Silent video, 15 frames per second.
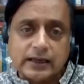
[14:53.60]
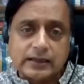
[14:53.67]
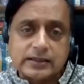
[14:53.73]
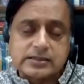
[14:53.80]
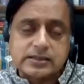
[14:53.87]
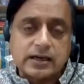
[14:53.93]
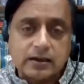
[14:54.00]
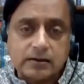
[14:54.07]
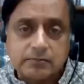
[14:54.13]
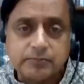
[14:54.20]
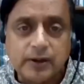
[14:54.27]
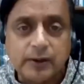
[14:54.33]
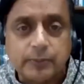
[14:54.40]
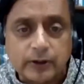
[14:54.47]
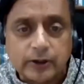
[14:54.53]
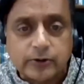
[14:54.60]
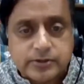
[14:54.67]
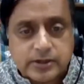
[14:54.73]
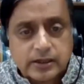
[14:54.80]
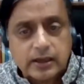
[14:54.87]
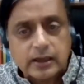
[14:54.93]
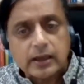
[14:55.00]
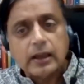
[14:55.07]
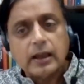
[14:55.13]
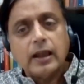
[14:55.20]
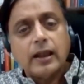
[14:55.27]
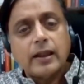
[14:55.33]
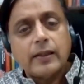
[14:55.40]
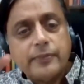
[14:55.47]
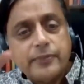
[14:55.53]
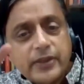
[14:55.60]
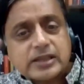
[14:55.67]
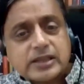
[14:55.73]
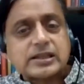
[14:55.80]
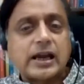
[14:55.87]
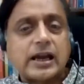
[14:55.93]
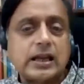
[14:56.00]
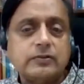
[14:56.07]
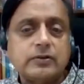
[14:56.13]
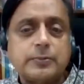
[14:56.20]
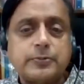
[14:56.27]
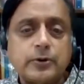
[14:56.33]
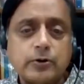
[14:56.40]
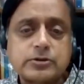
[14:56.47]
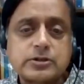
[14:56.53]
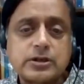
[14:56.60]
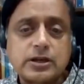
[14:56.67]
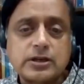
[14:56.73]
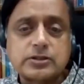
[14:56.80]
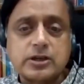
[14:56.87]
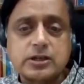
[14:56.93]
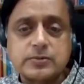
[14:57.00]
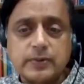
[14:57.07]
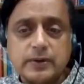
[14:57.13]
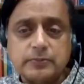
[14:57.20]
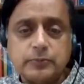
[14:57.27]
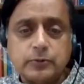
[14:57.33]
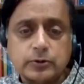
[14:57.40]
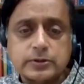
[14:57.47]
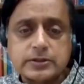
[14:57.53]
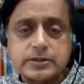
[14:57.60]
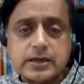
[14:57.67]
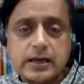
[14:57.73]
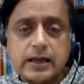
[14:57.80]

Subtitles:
island state. People use it. This kind of approach is going to be important.